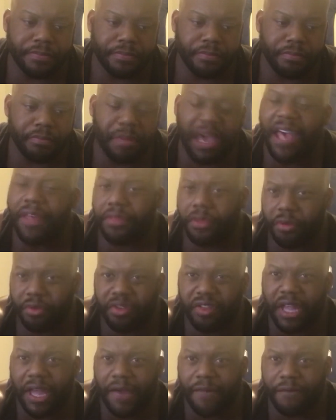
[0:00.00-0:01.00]
Matthew
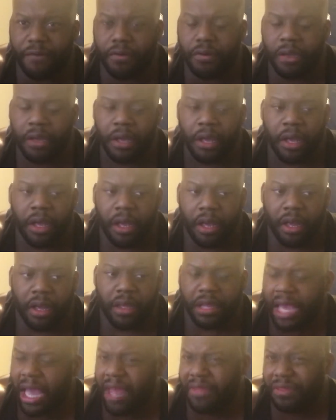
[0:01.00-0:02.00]
Stafford?
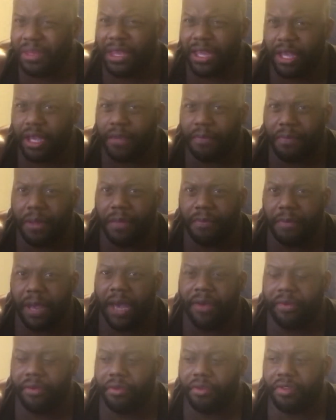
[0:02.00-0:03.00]
Yeah, I think he can beat
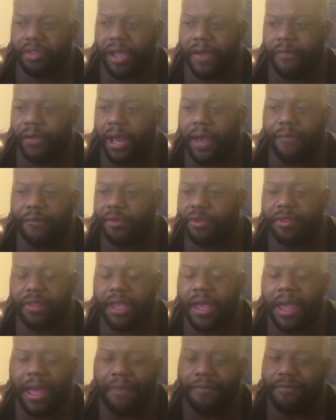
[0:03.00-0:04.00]
Matthew Stafford. I was
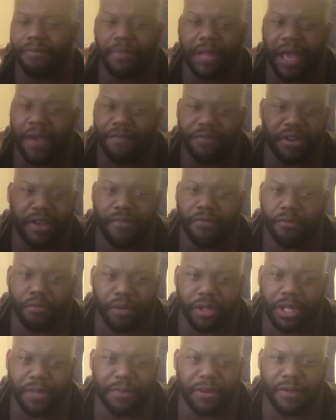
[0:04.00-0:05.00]
i have never
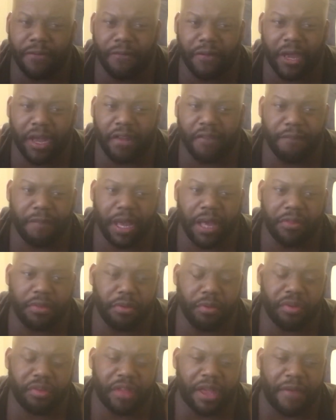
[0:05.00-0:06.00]
really been a fan of
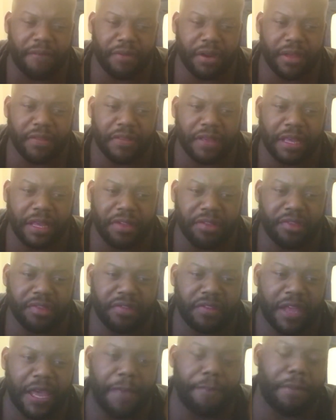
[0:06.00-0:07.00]
Matthew Stafford. I think he's a
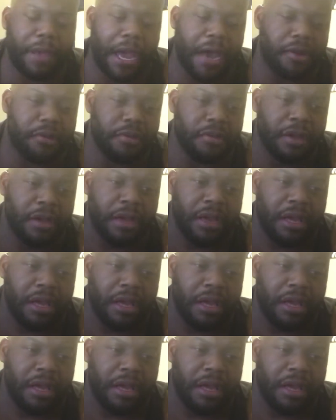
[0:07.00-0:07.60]
stat patter.